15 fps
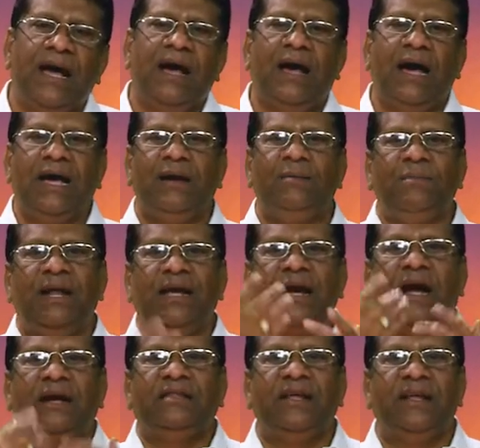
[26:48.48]
I am like
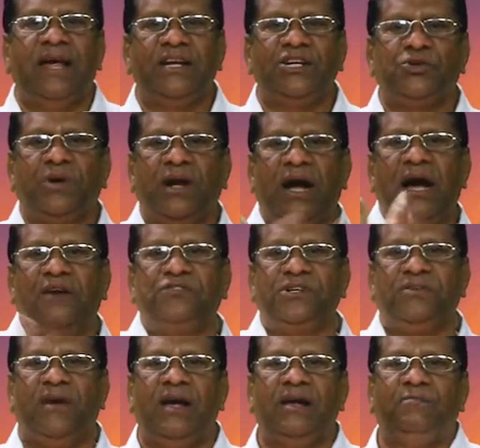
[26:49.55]
Ardhanarishwara, half
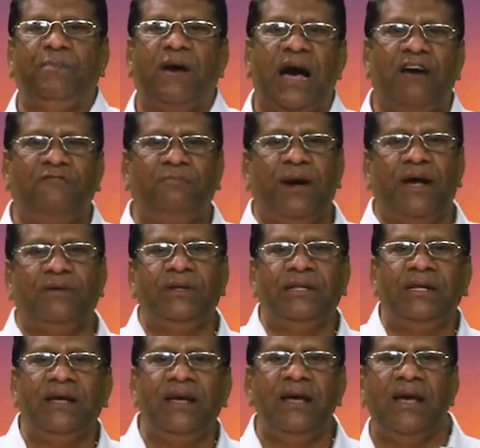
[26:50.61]
Shiva and half
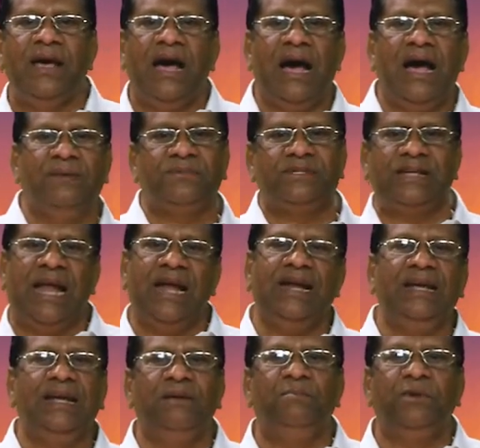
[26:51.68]
Parvati. I am
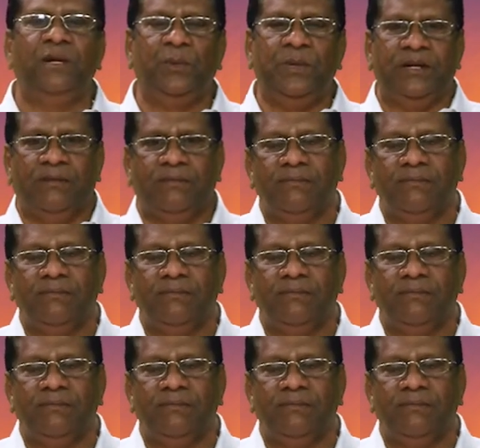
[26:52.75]
standing in between.